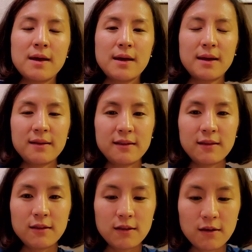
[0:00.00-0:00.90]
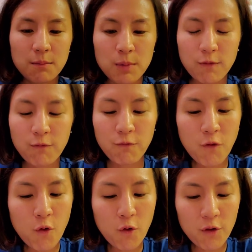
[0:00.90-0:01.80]
And number
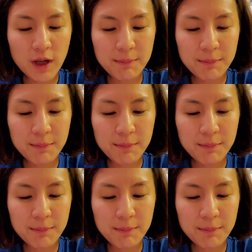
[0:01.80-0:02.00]
4,